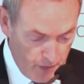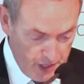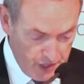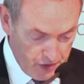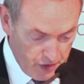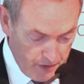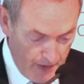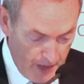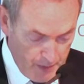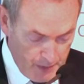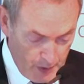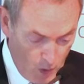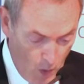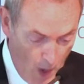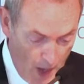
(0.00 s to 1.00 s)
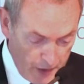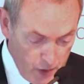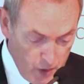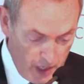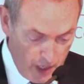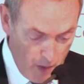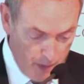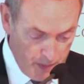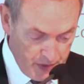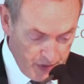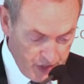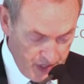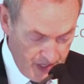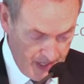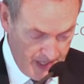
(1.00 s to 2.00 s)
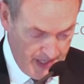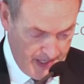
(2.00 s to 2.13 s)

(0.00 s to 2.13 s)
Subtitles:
race to develop and acquire nuclear weapons